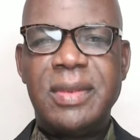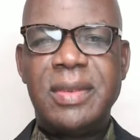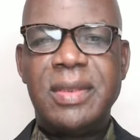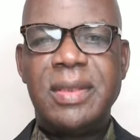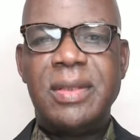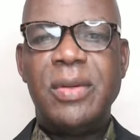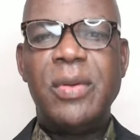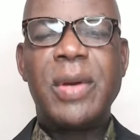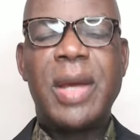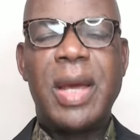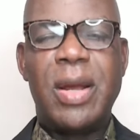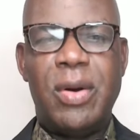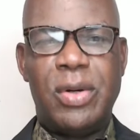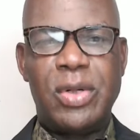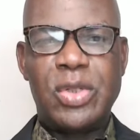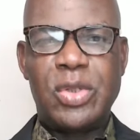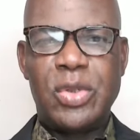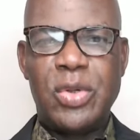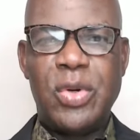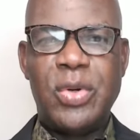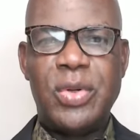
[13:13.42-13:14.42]
You can
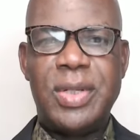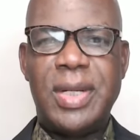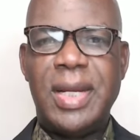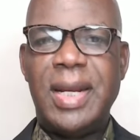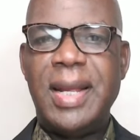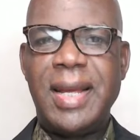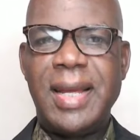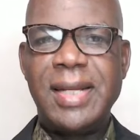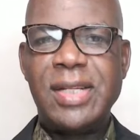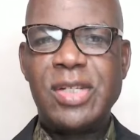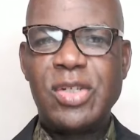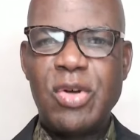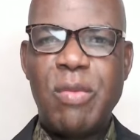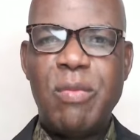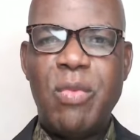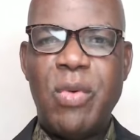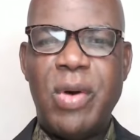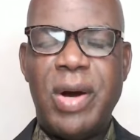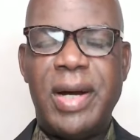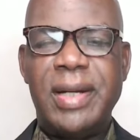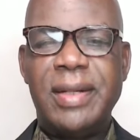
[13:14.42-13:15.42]
also delegate
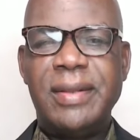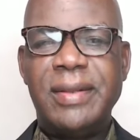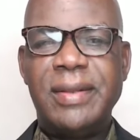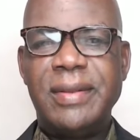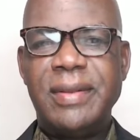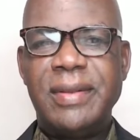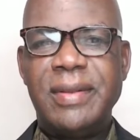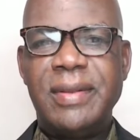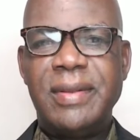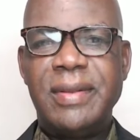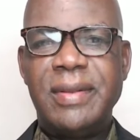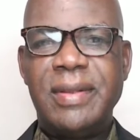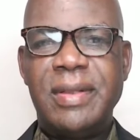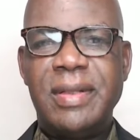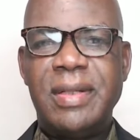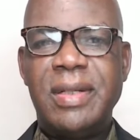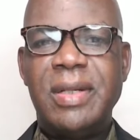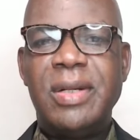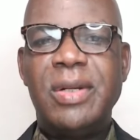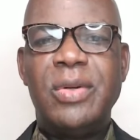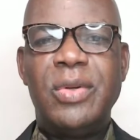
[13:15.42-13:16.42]
someone
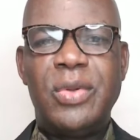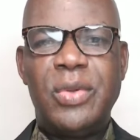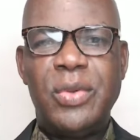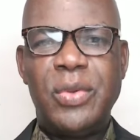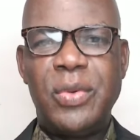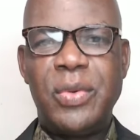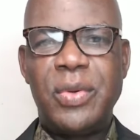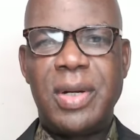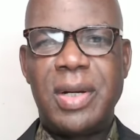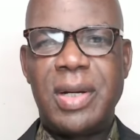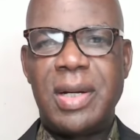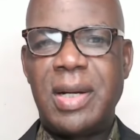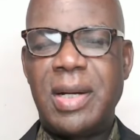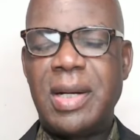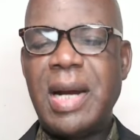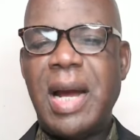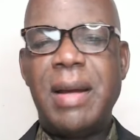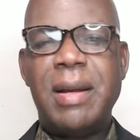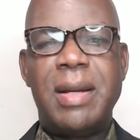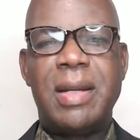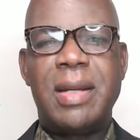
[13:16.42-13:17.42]
to
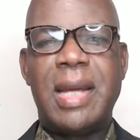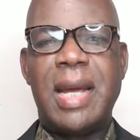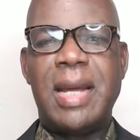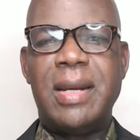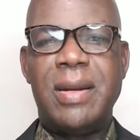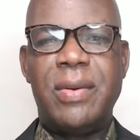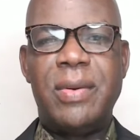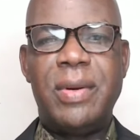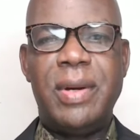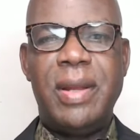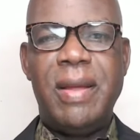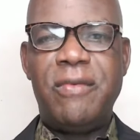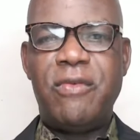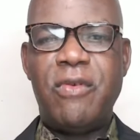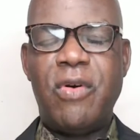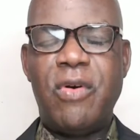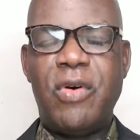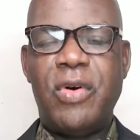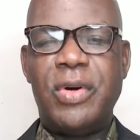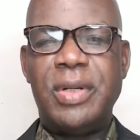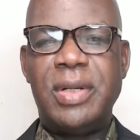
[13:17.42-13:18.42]
get on the
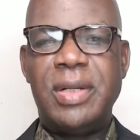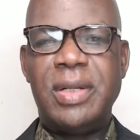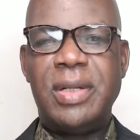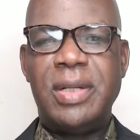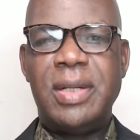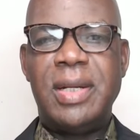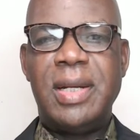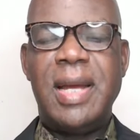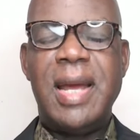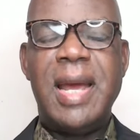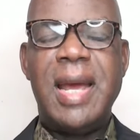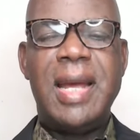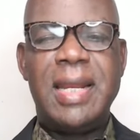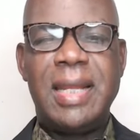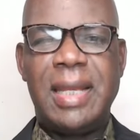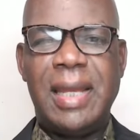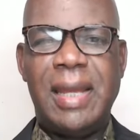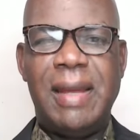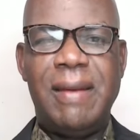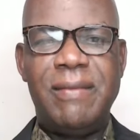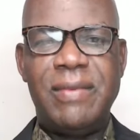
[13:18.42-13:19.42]
phone and
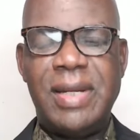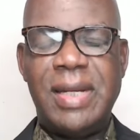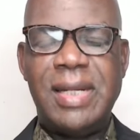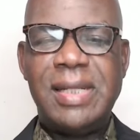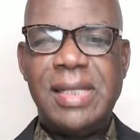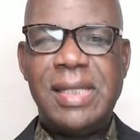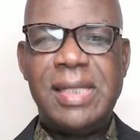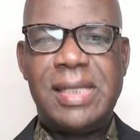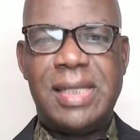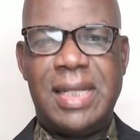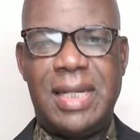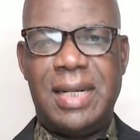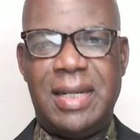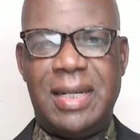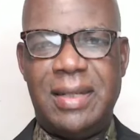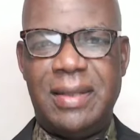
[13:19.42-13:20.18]
give the details.